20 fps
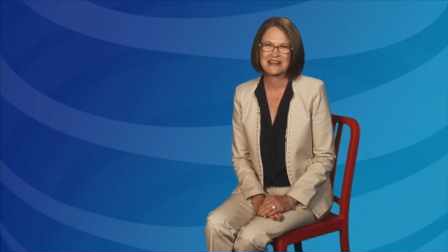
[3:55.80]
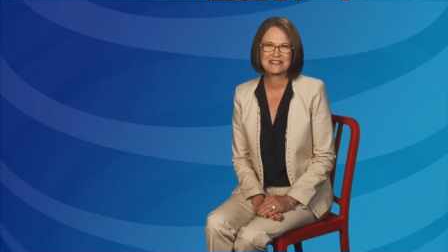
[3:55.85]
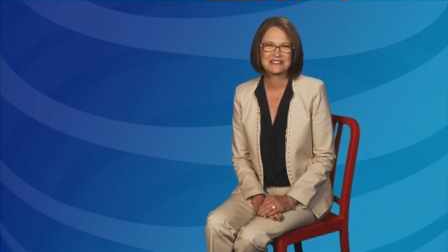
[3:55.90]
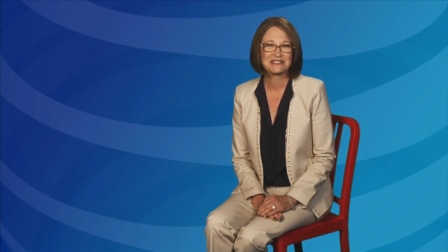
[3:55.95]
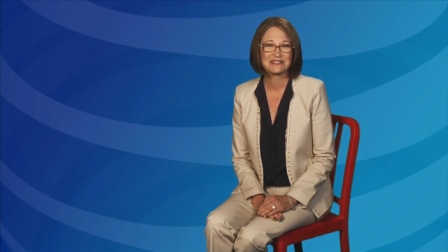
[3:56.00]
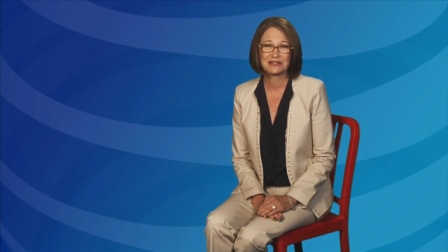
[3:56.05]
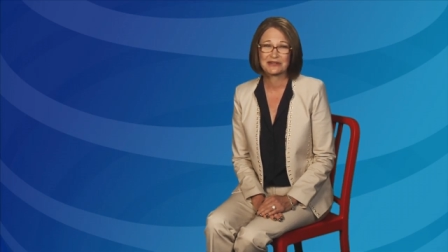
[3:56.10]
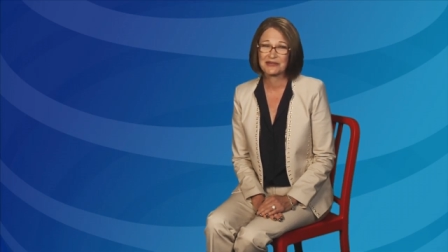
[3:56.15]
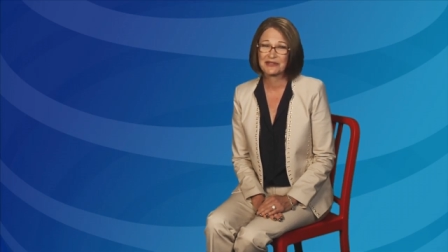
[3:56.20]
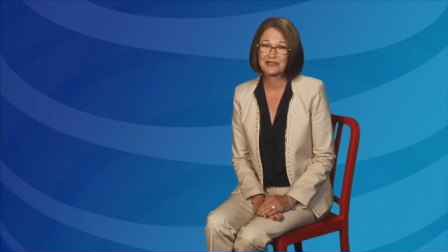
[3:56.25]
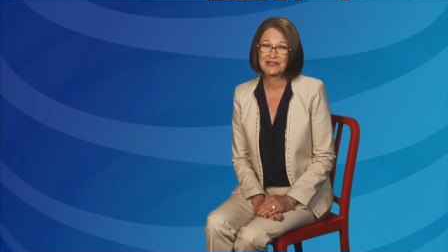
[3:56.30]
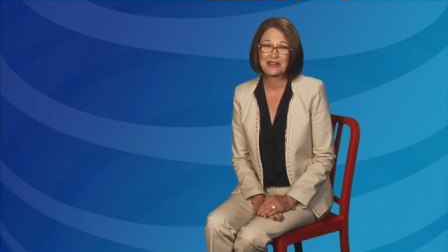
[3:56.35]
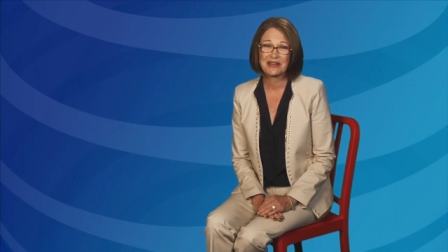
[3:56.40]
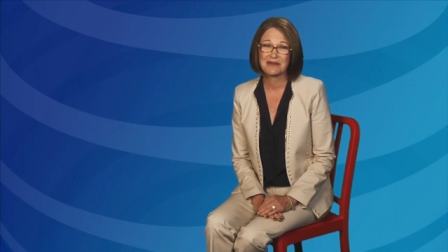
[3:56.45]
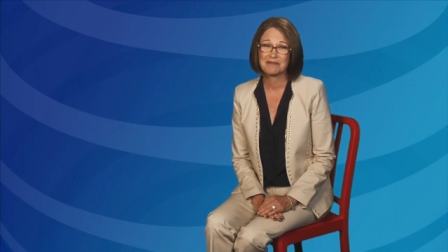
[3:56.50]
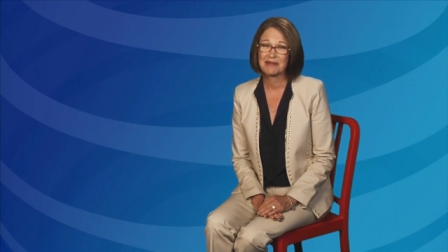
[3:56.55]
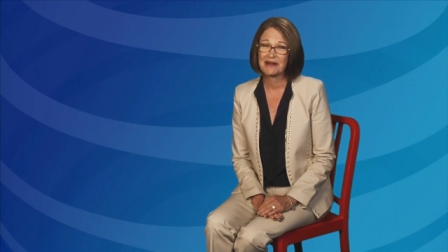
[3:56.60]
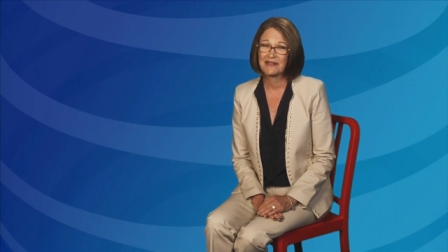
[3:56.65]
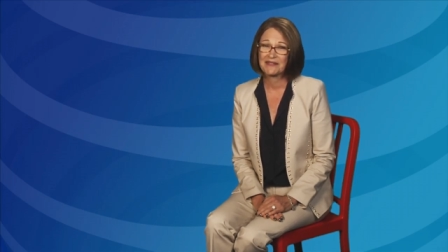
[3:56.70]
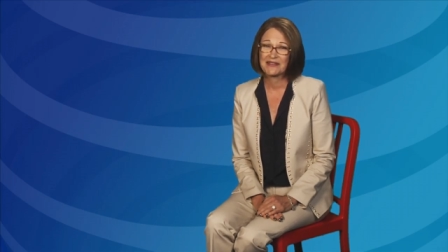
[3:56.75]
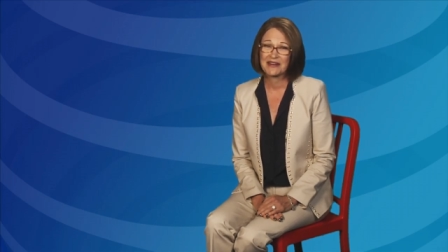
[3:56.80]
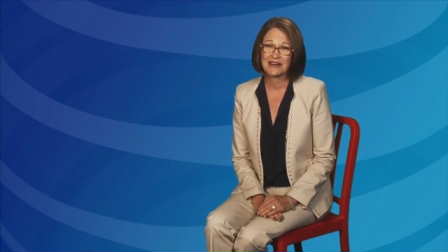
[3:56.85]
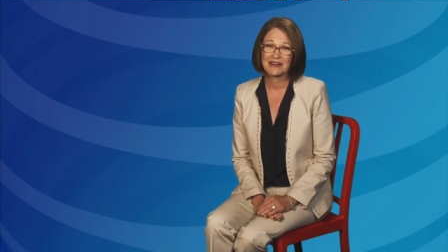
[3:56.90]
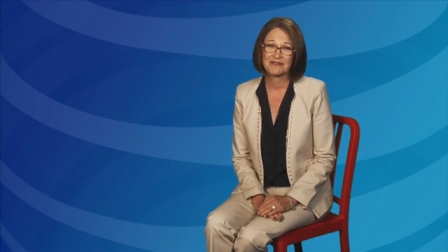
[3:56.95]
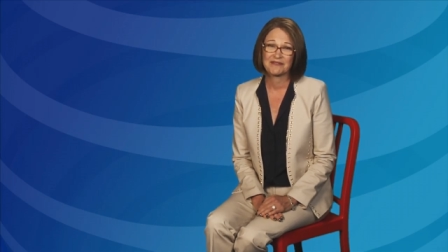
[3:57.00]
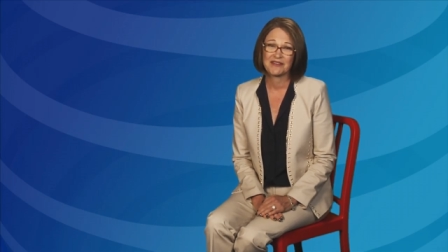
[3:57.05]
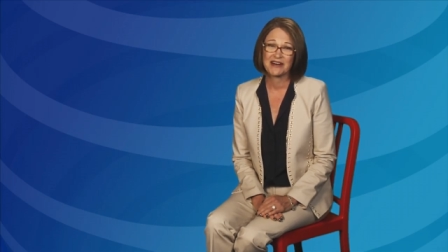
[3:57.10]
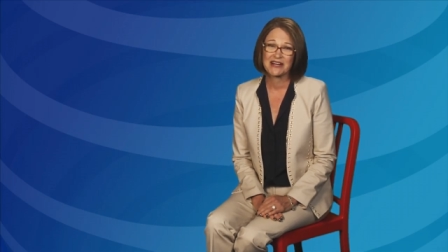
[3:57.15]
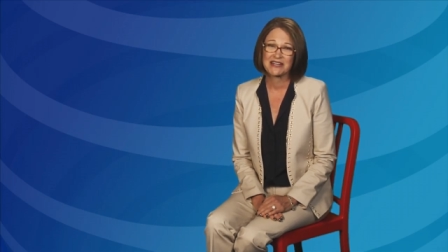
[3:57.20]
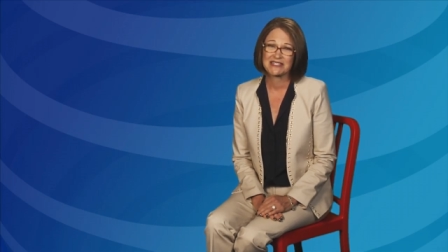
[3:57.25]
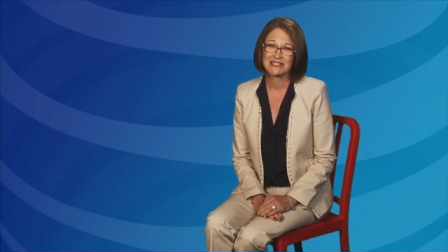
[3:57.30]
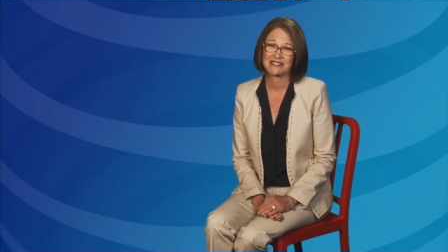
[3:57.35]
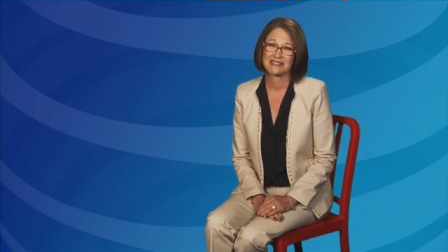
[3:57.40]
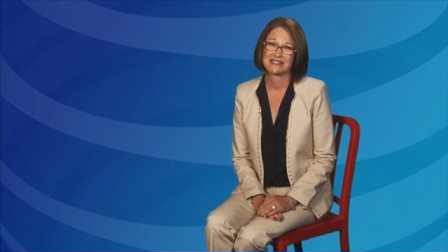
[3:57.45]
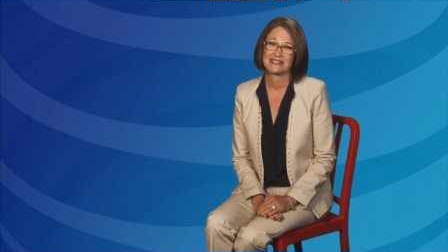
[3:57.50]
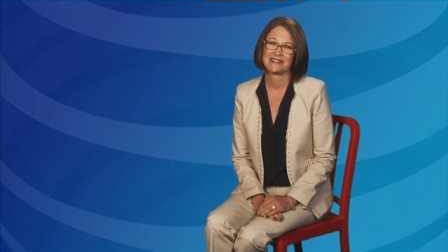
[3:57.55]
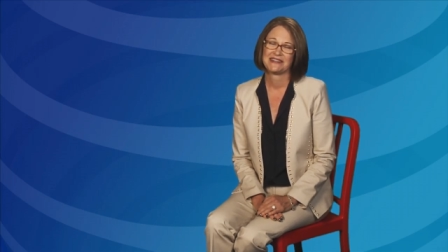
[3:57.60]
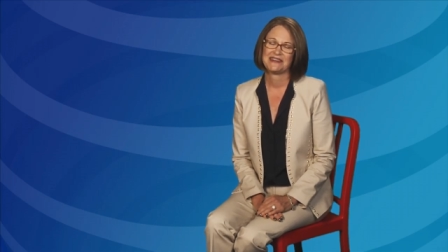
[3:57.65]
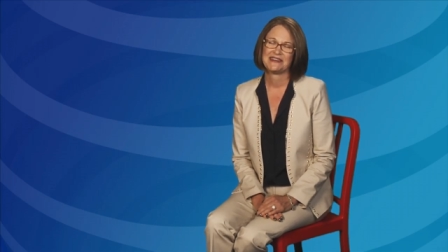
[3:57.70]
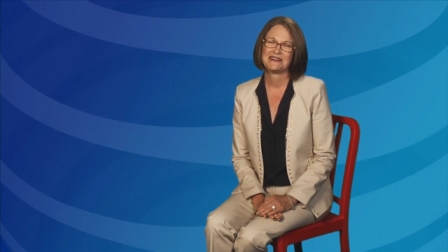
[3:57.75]
I'd still think about that advice.
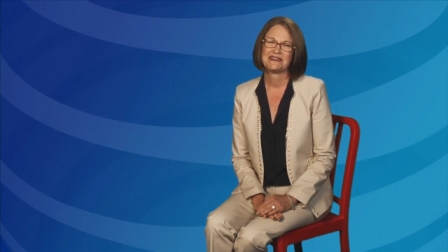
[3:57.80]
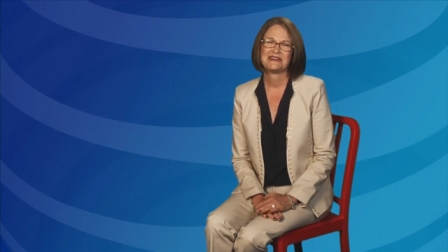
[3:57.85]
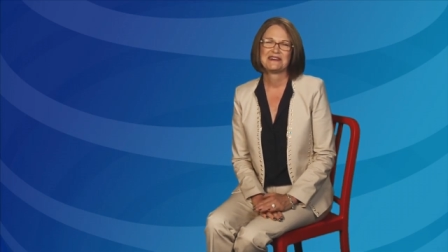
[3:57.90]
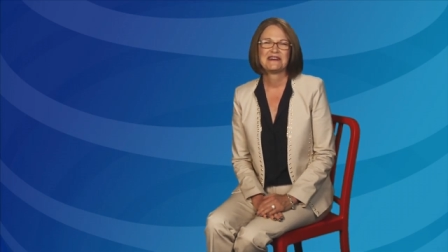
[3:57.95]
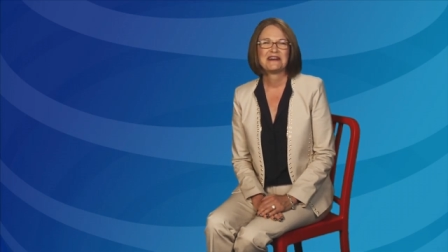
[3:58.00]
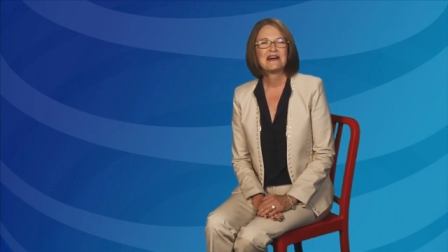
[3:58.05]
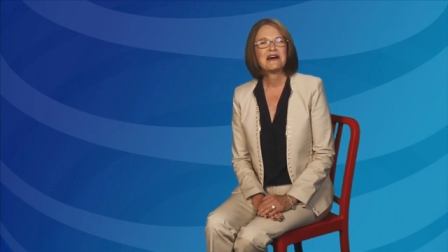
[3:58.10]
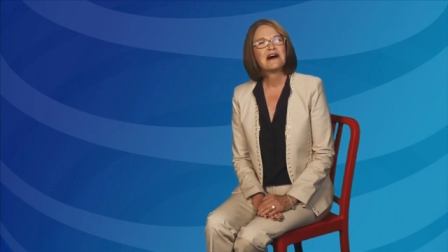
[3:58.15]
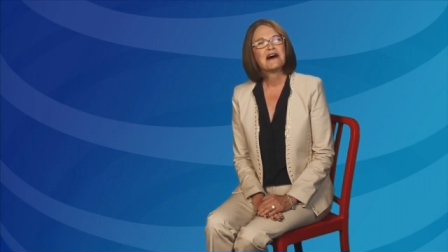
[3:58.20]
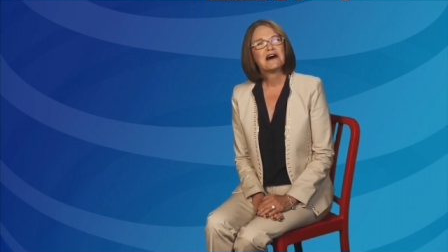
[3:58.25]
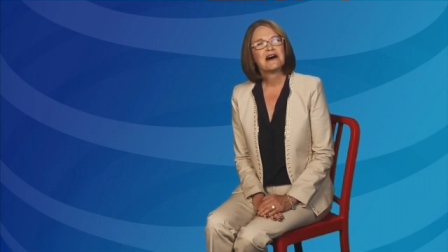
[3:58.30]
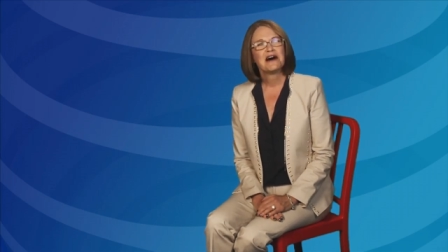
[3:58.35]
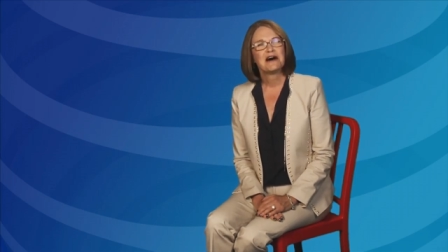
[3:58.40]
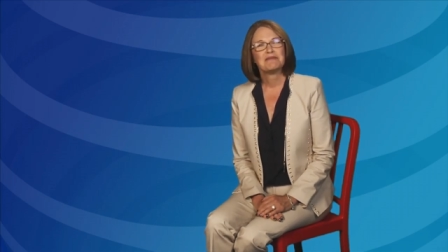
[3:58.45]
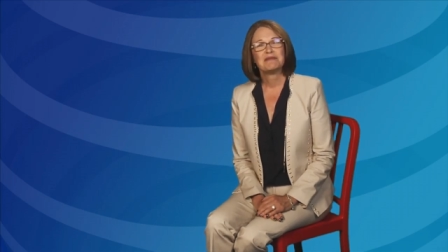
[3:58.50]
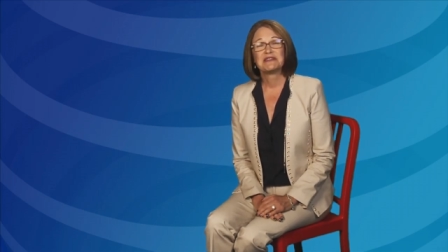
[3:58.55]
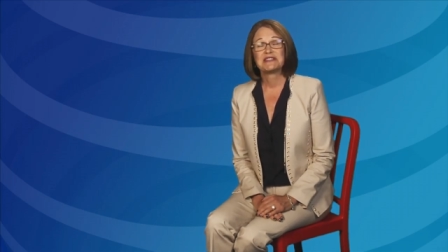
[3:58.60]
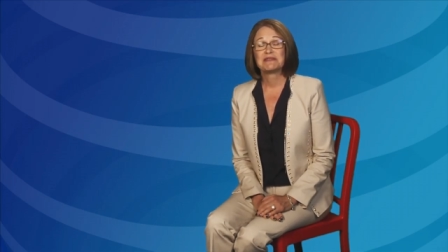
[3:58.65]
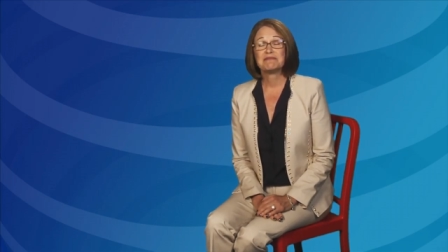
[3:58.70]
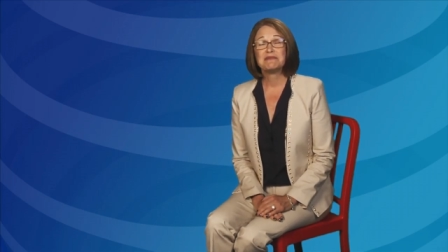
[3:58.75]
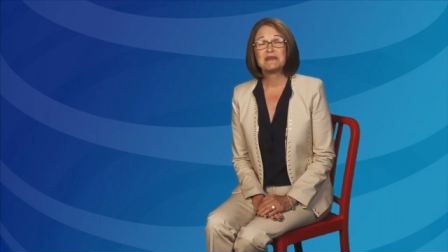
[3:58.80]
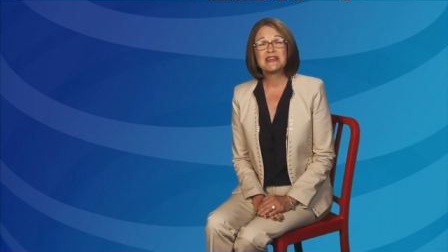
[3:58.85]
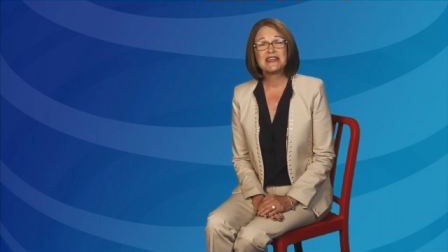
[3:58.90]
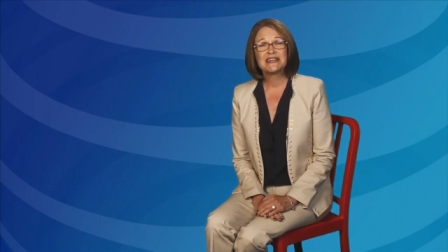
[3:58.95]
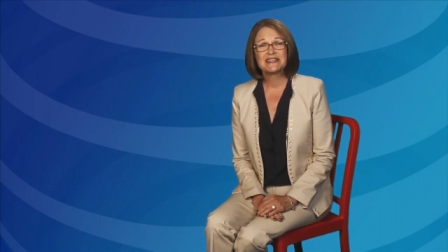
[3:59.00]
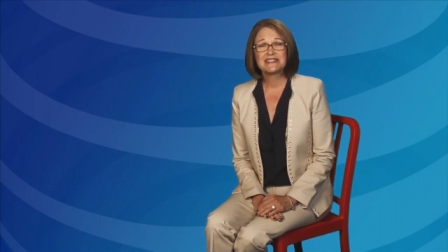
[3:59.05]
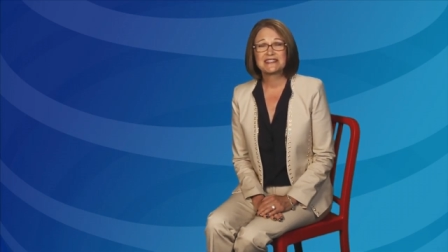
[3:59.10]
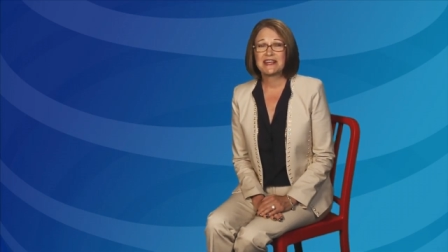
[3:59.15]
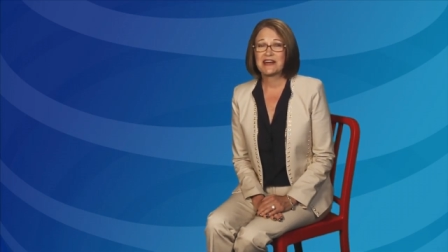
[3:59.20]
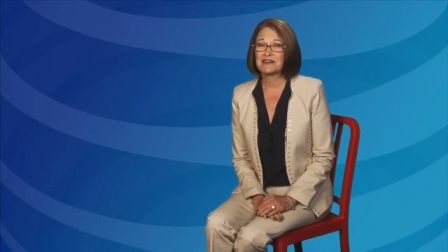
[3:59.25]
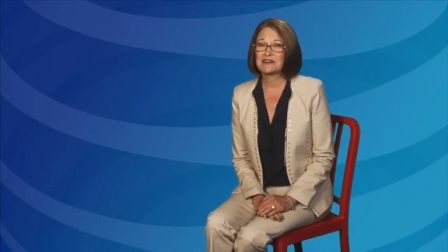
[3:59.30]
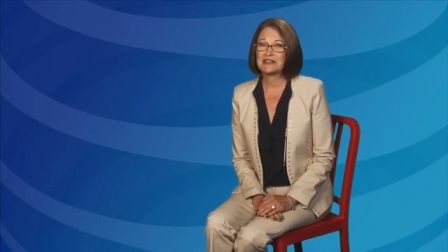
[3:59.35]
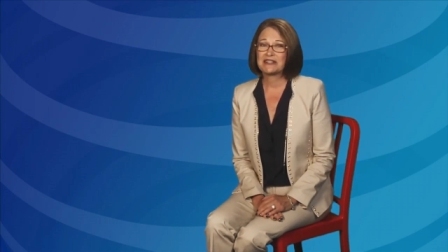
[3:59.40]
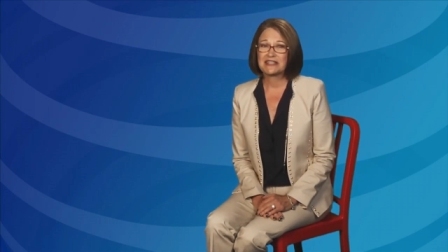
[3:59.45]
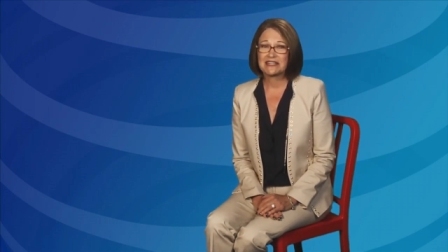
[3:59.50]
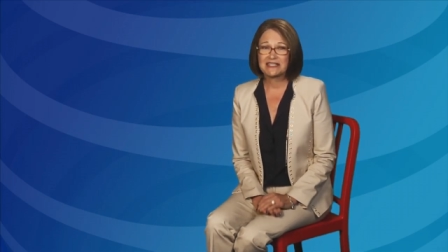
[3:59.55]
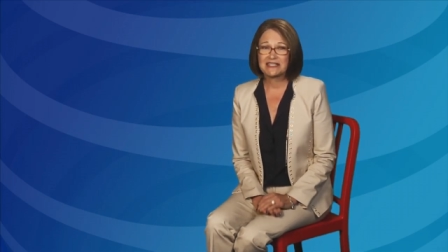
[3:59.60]
But to me, it sounded